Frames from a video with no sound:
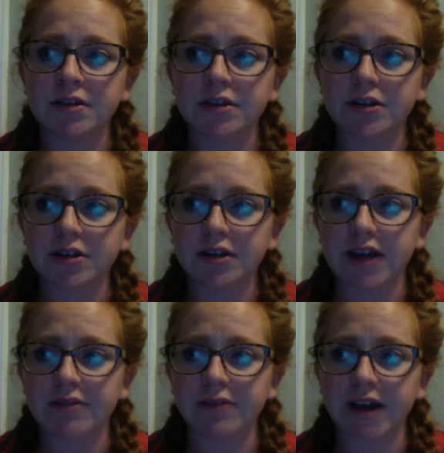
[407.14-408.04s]
good
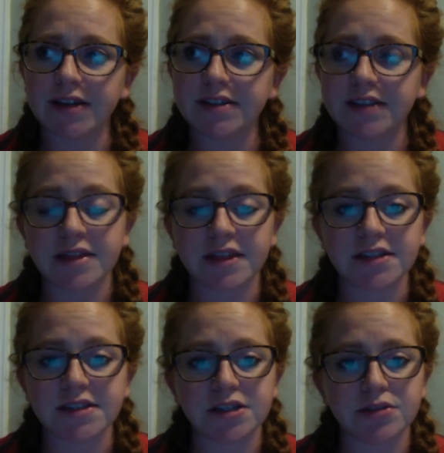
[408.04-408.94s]
advice on
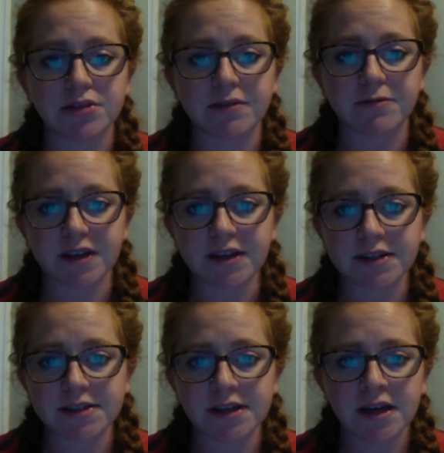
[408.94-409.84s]
things that you can
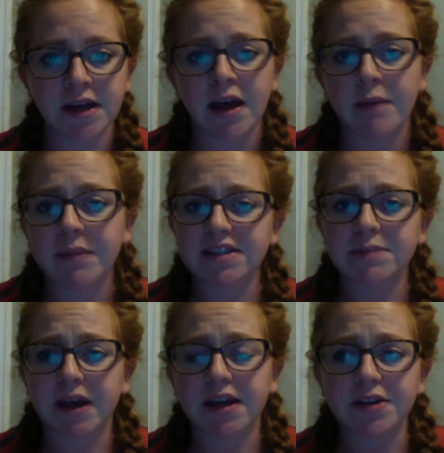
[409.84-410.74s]
fix. I'm not
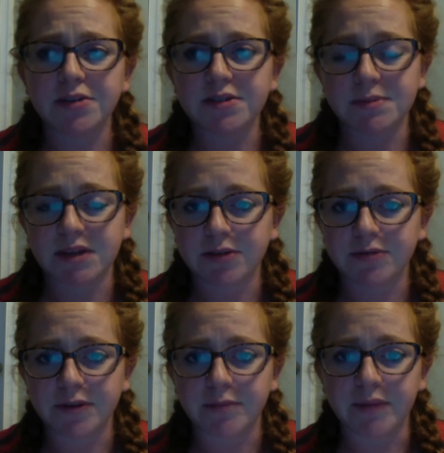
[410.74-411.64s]
spying on you to make you
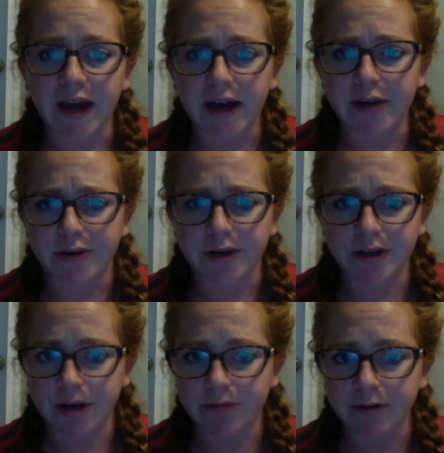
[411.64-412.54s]
feel bad or
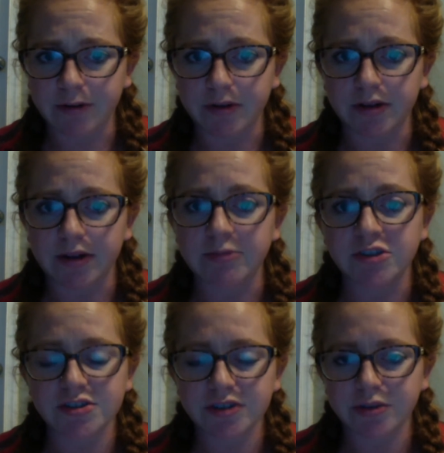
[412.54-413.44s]
uncomfortable. I'm
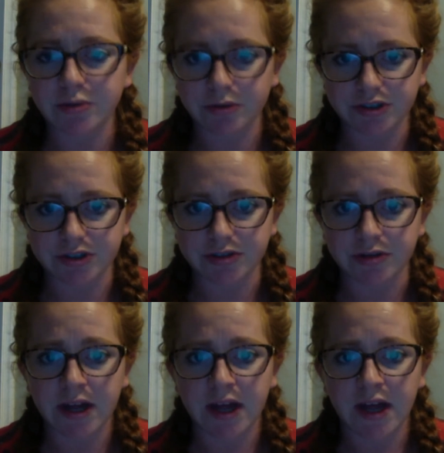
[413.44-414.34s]
just trying to hold you
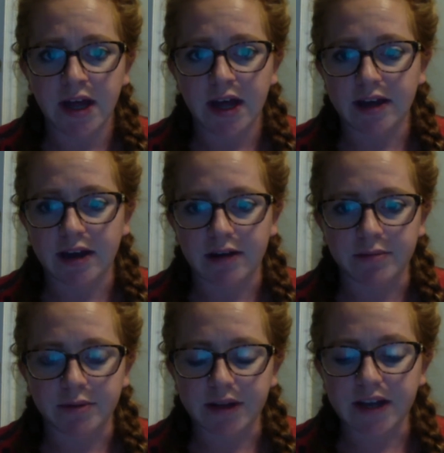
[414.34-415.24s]

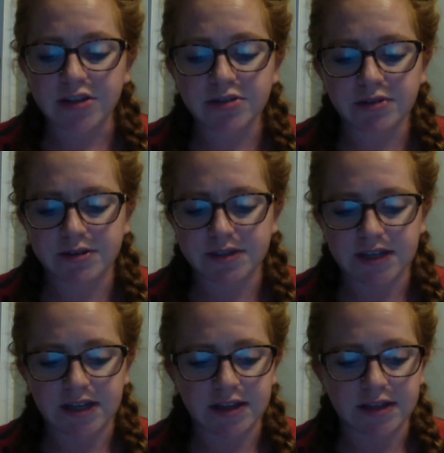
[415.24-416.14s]
accountable. And I do
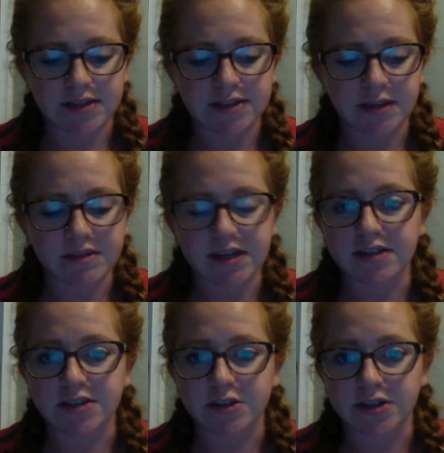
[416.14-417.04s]
understand that some
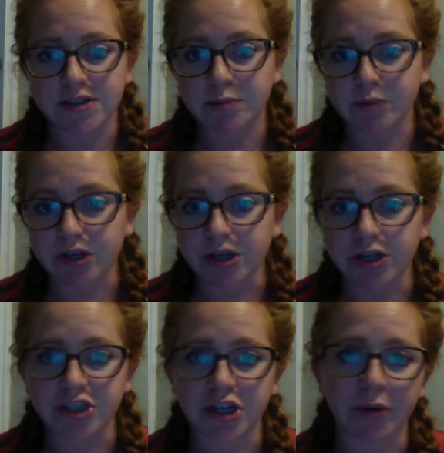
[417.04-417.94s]
days you're going to
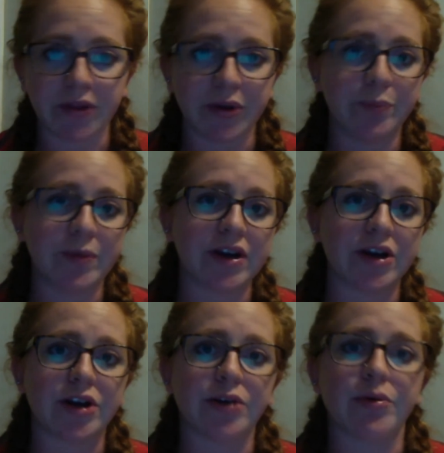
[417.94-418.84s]
splurge and go a little
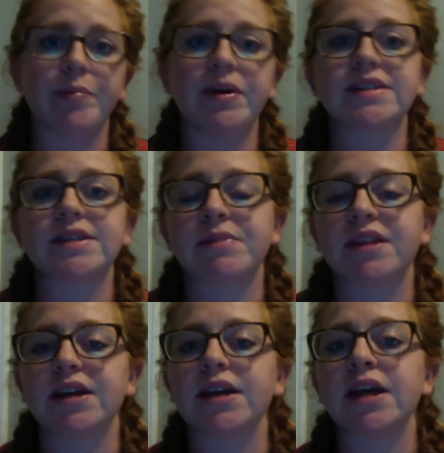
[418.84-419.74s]
bigger or pick
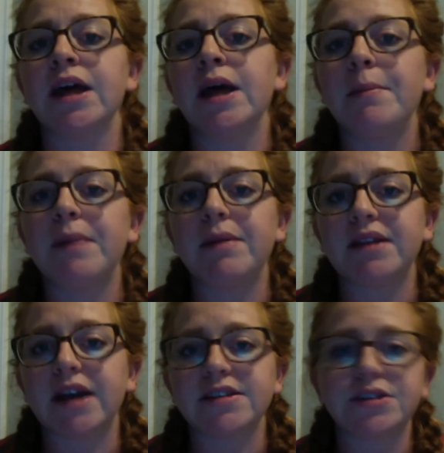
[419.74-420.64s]
something maybe
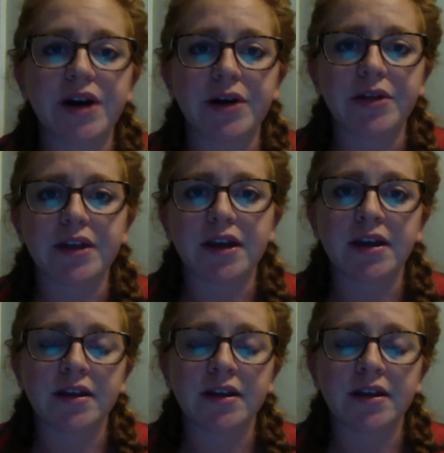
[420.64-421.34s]
not so healthy.